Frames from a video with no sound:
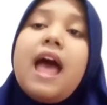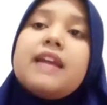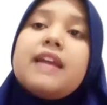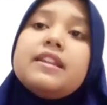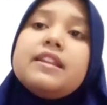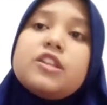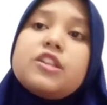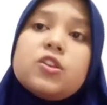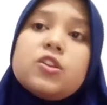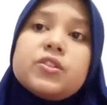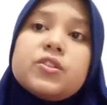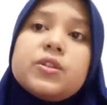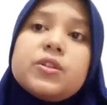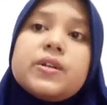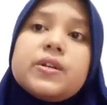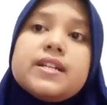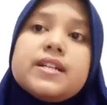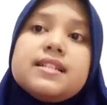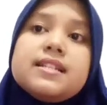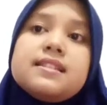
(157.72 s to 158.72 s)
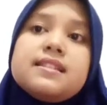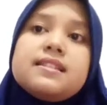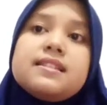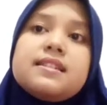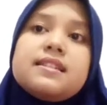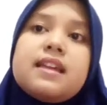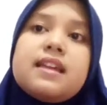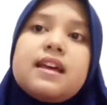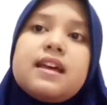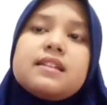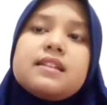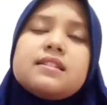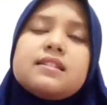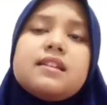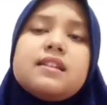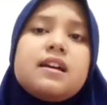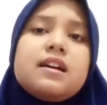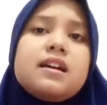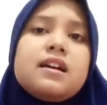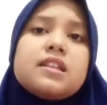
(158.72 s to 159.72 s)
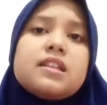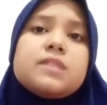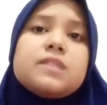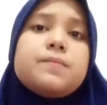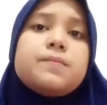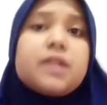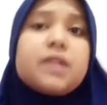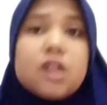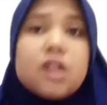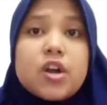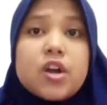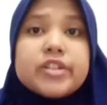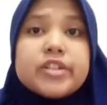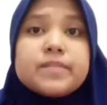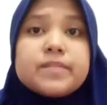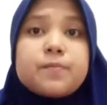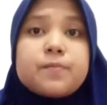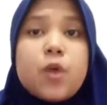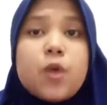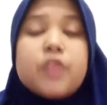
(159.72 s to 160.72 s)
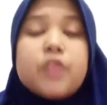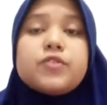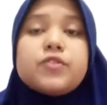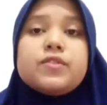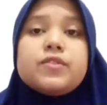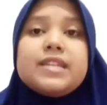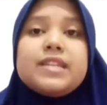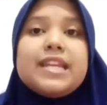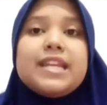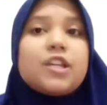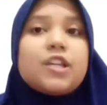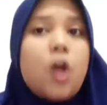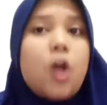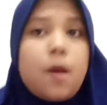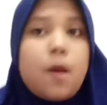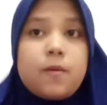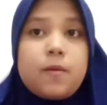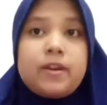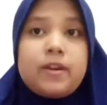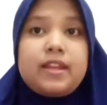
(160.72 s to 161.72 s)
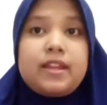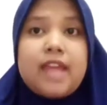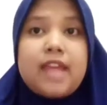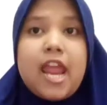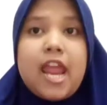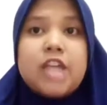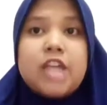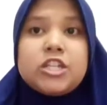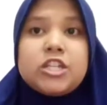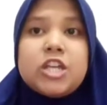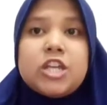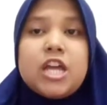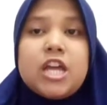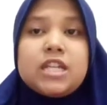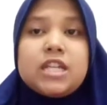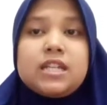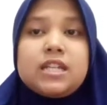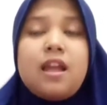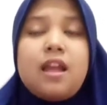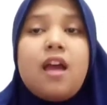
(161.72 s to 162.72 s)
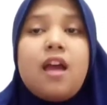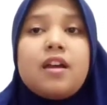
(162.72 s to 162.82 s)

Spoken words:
The utterance that the speakers produce in communication